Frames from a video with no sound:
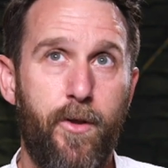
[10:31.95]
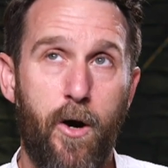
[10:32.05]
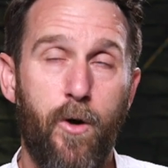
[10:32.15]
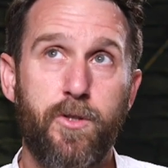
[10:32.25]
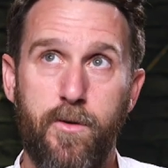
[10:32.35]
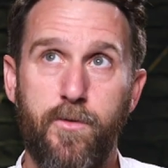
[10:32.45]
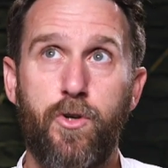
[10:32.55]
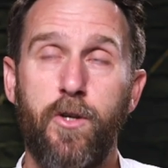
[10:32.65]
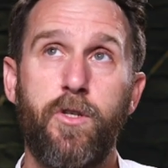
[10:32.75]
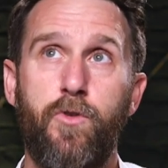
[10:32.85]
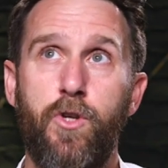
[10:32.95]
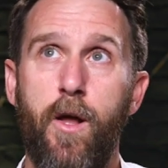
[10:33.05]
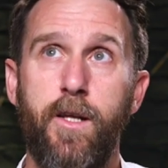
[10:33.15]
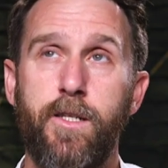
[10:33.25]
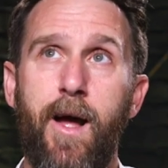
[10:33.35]
the old sort of structure of
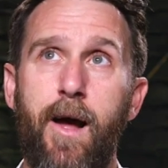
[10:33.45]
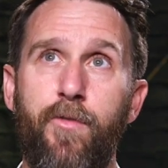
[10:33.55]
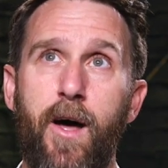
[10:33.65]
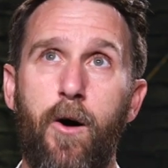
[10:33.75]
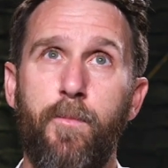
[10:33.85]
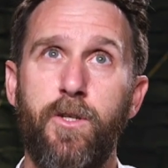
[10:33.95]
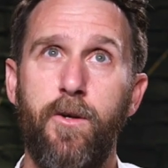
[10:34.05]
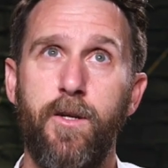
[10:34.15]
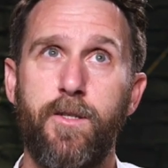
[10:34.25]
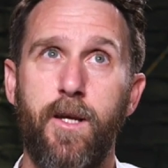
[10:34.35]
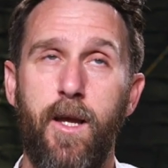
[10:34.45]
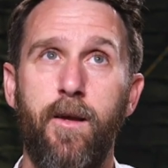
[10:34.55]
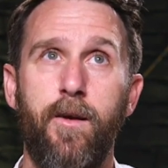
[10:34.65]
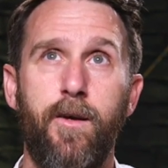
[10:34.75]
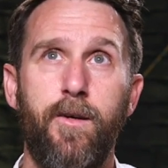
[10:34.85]
journalism have that
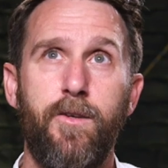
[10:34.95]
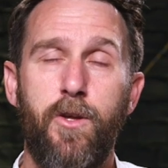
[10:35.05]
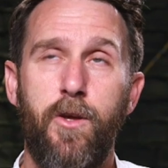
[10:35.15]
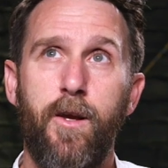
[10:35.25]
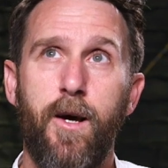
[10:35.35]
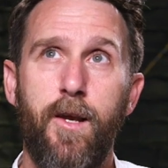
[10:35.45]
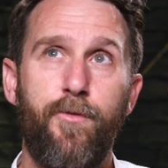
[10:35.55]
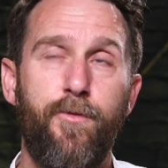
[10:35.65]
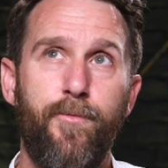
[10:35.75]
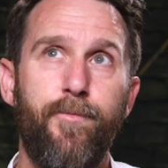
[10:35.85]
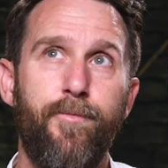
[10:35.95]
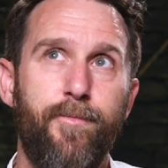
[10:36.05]
opportunity. So you can kind of,